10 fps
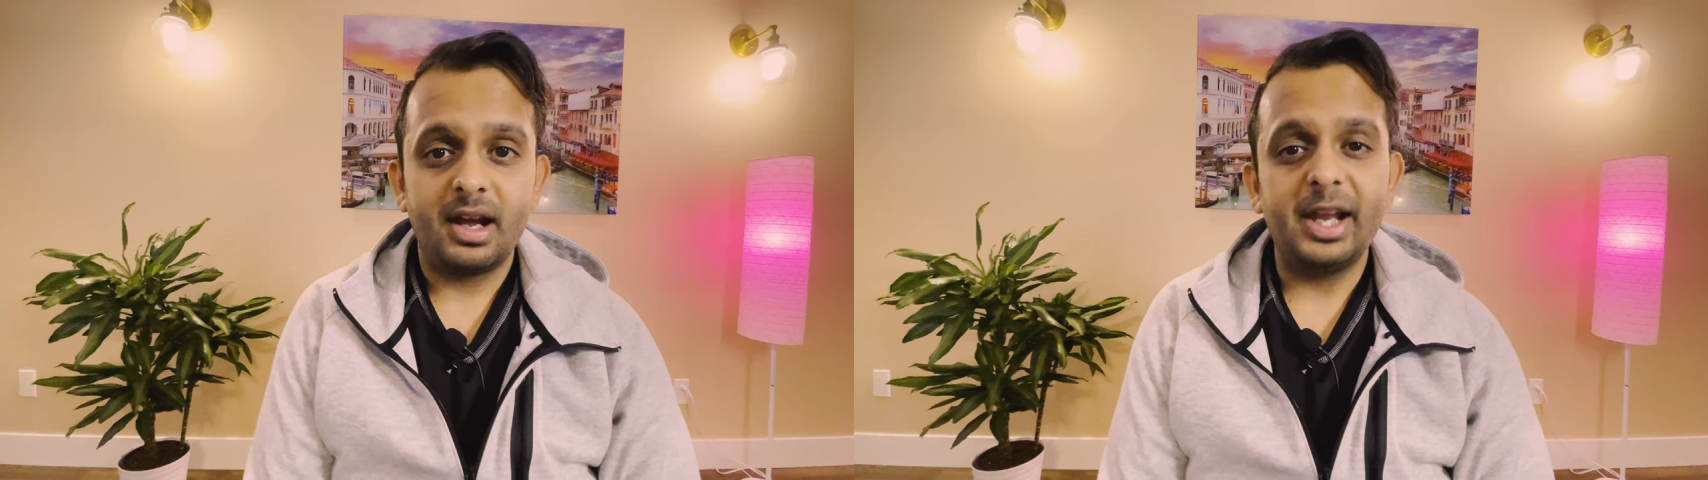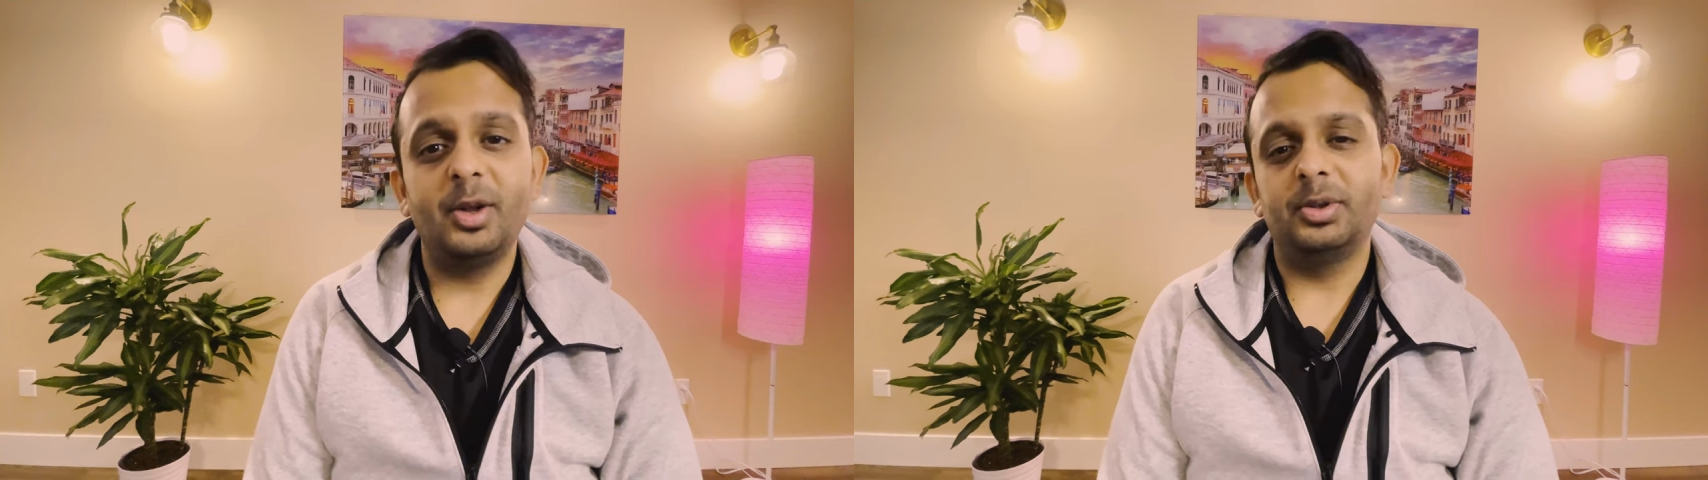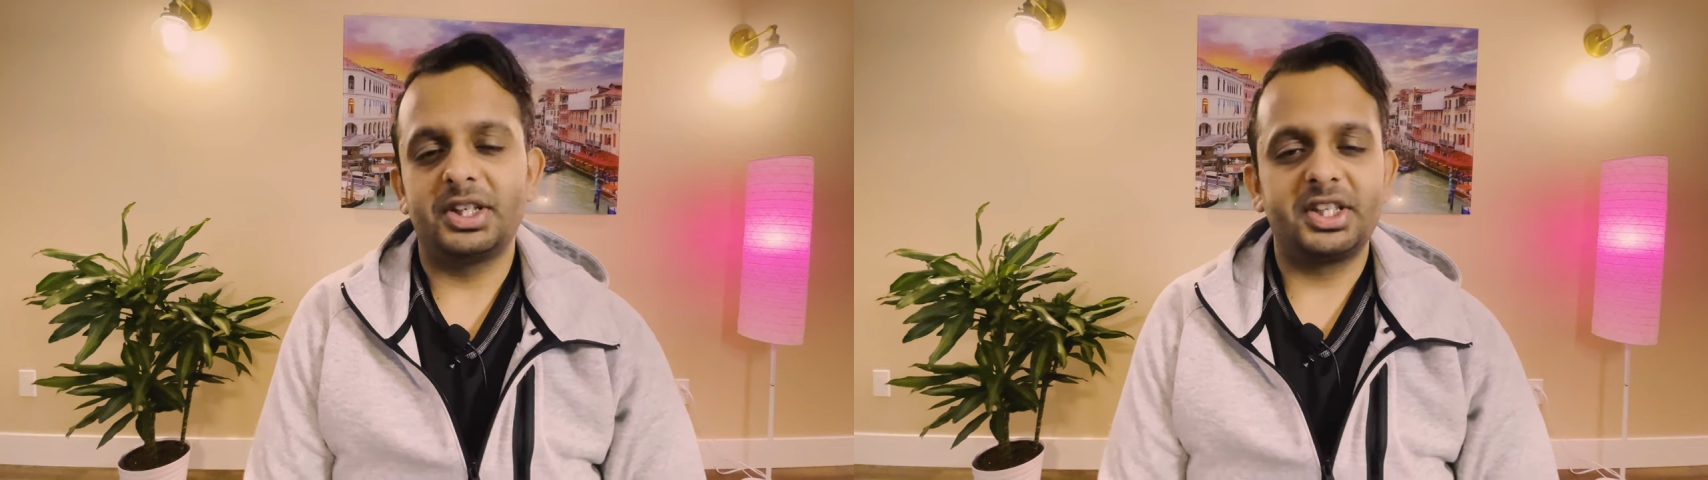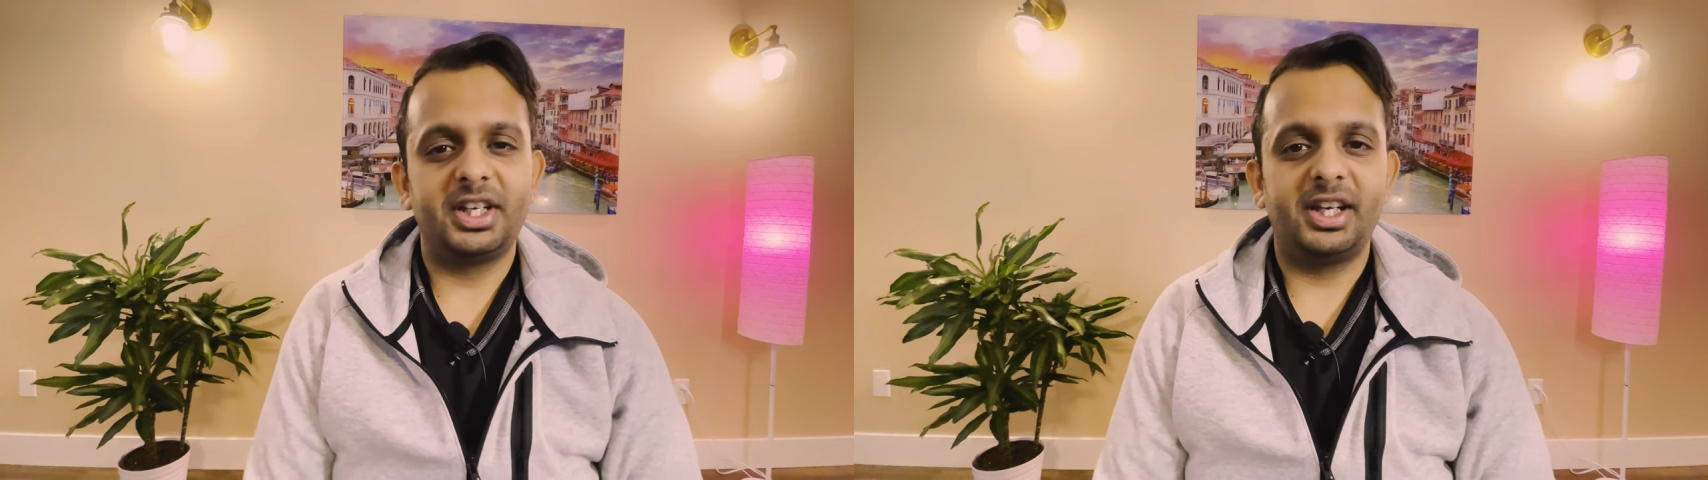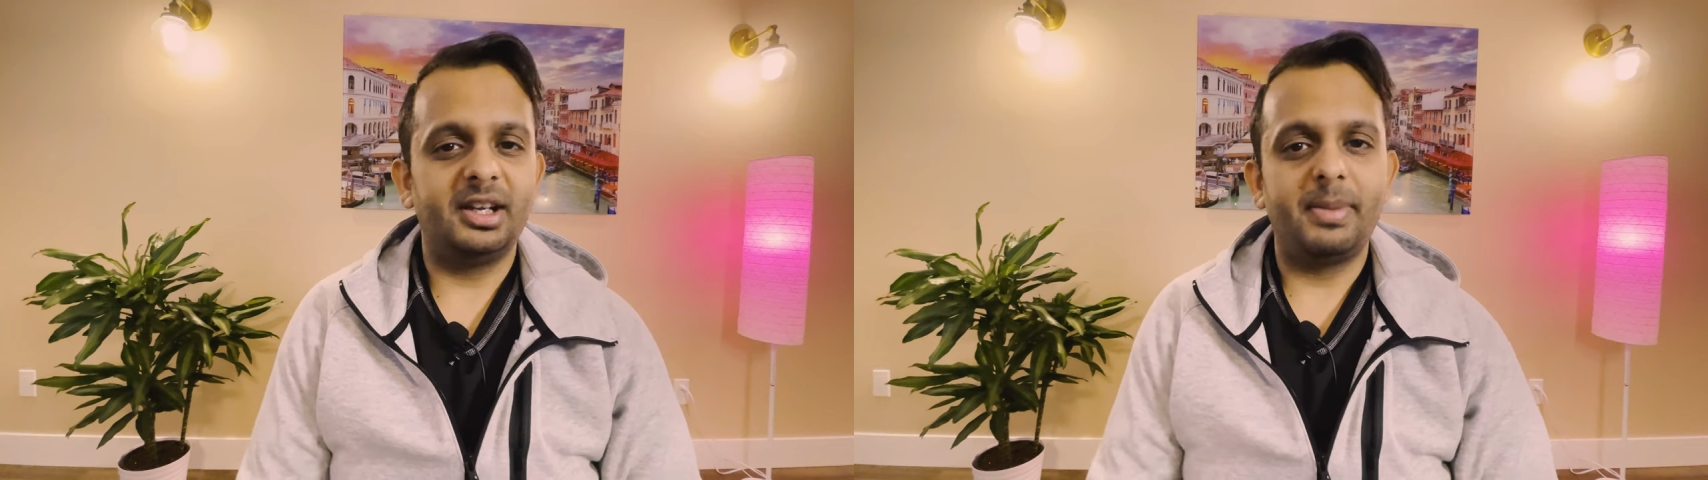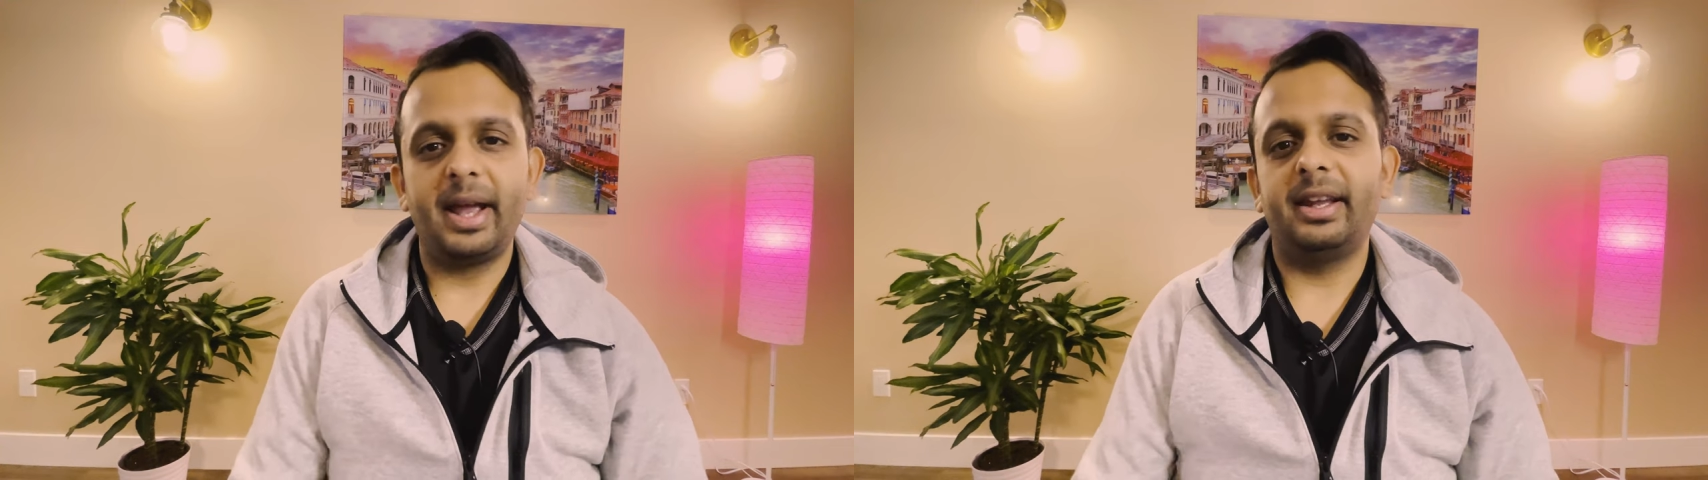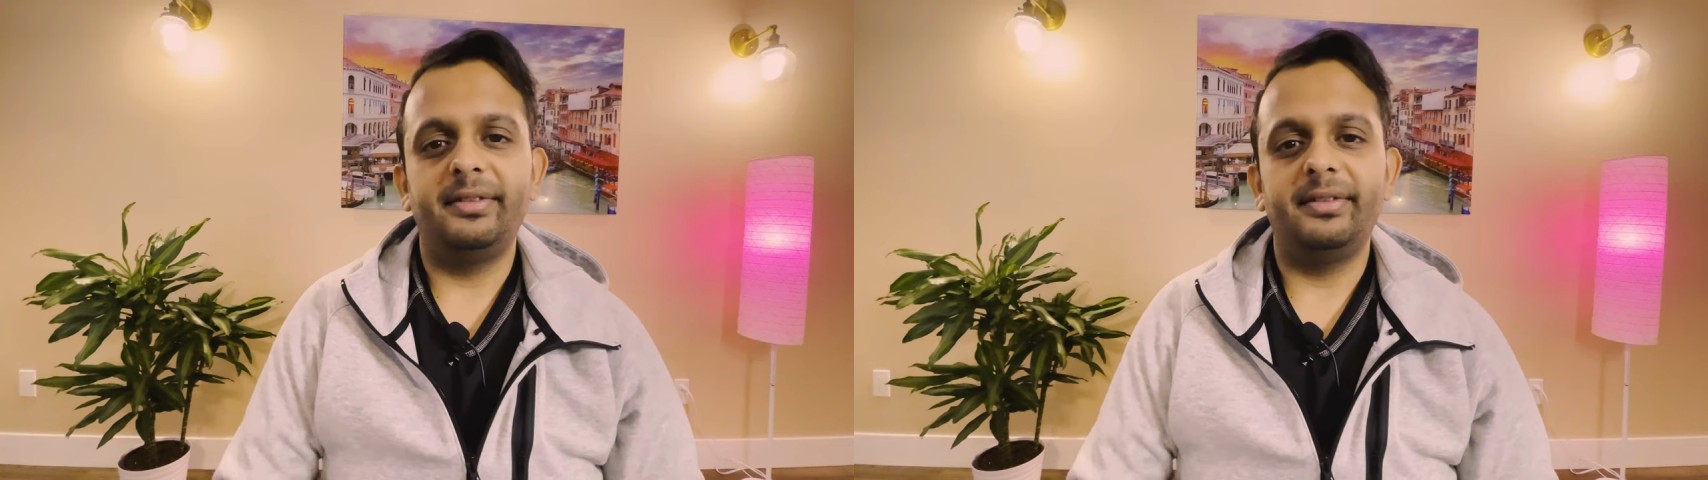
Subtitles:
I know this isn't a back